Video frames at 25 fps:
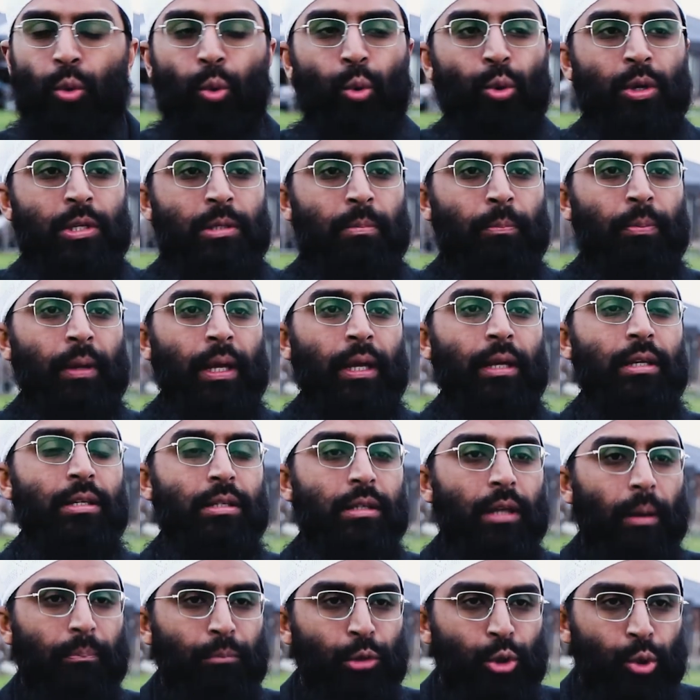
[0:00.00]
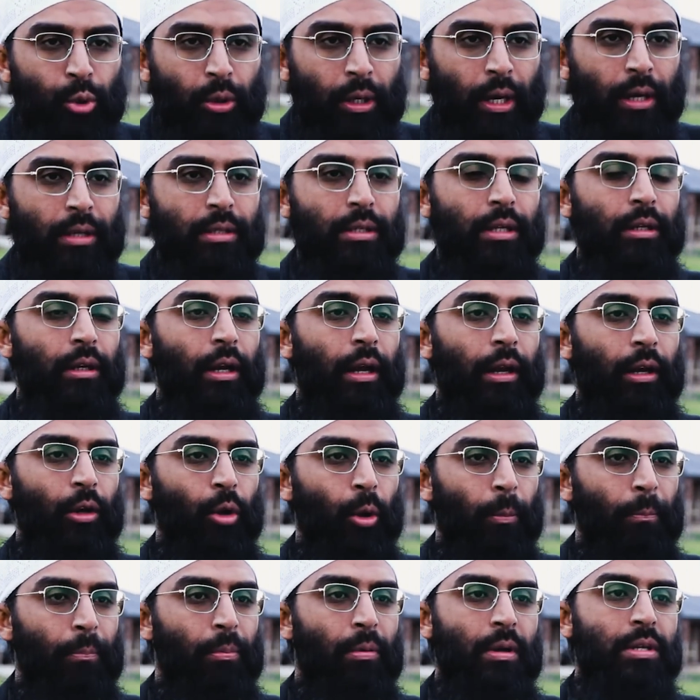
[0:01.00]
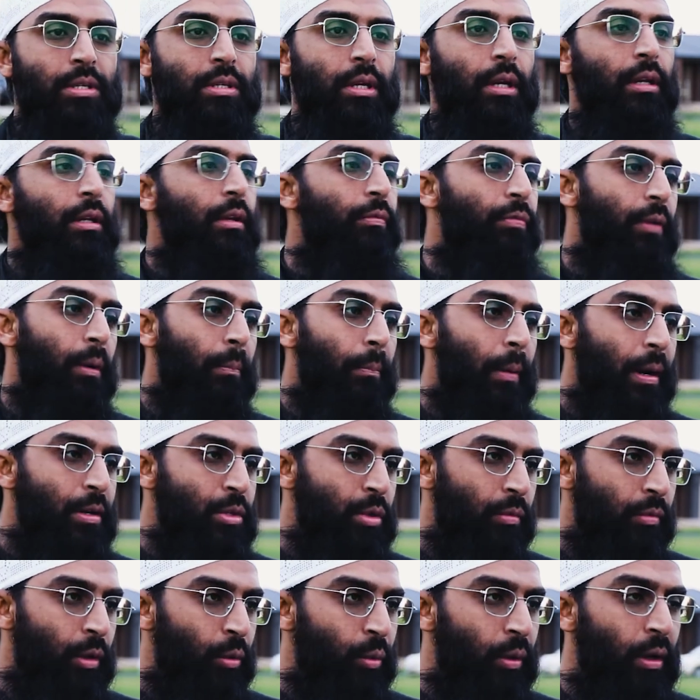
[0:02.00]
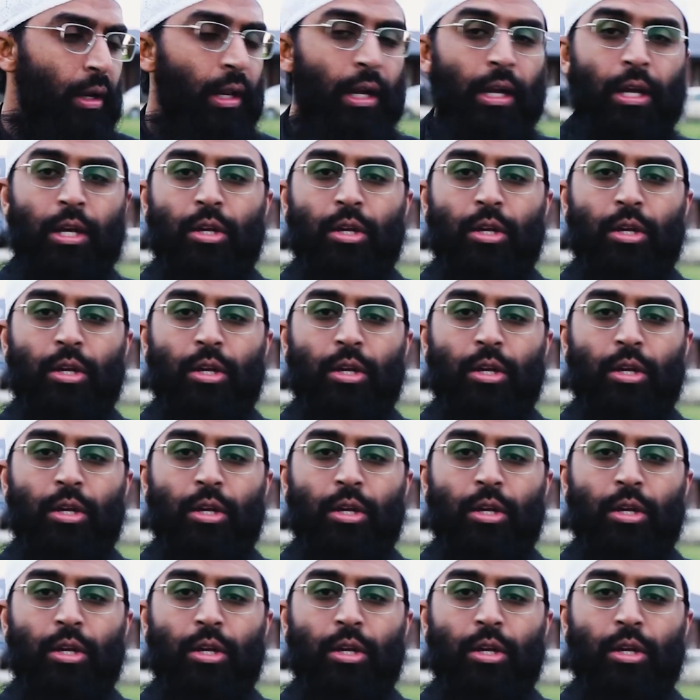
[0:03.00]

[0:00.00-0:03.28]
who is being subjugated and oppressed in different parts of the world.